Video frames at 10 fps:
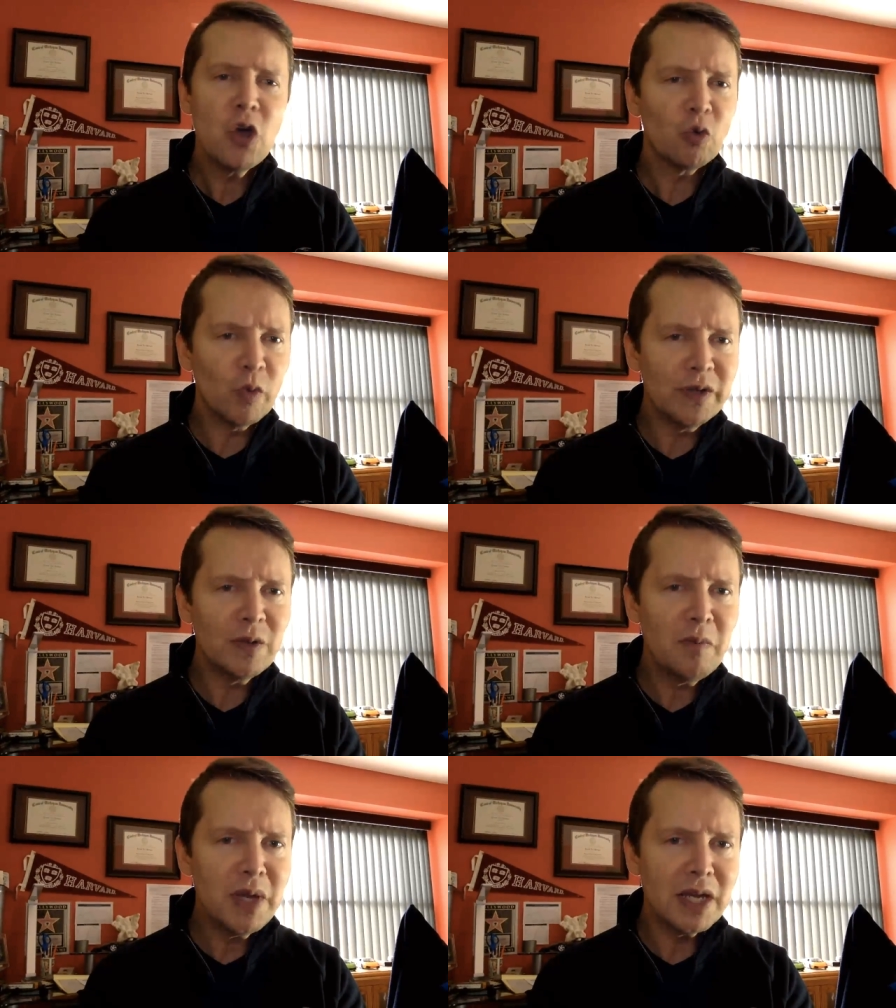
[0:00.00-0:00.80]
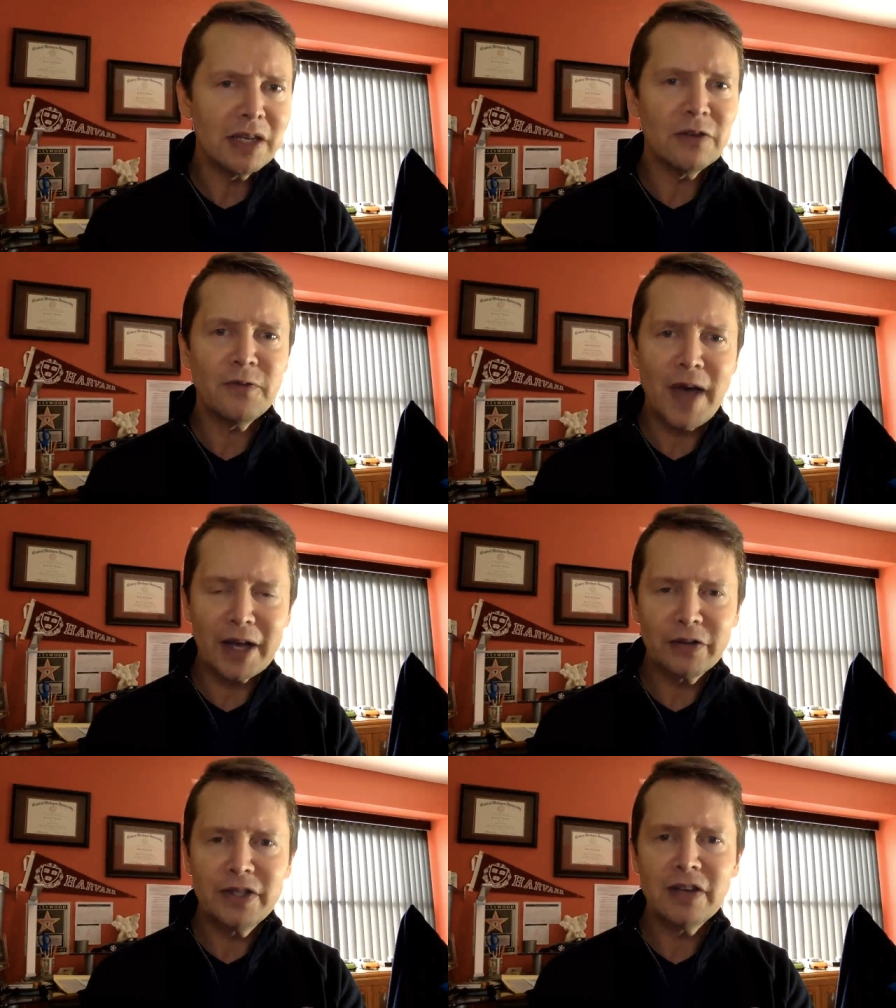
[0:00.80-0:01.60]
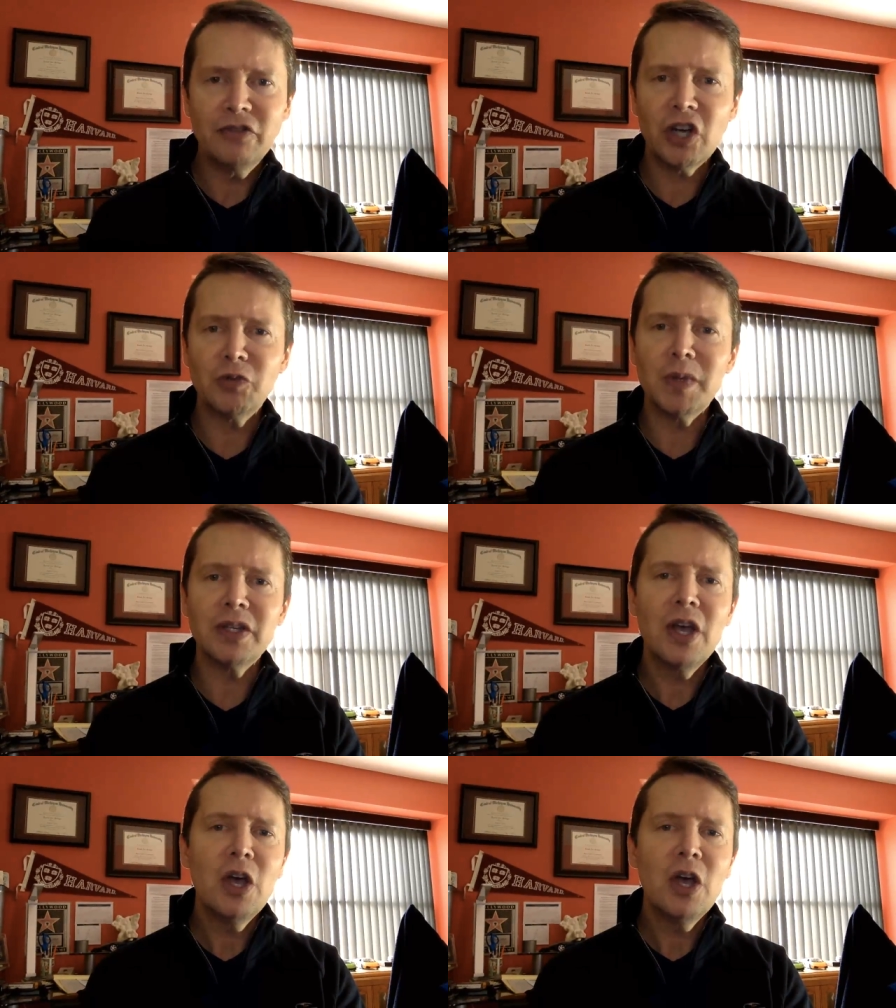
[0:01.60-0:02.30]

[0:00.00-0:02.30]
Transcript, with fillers: reason being the faculty of judgment